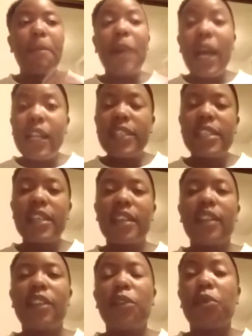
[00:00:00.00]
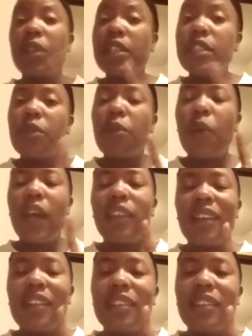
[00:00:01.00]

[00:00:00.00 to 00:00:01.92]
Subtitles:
But the reason why they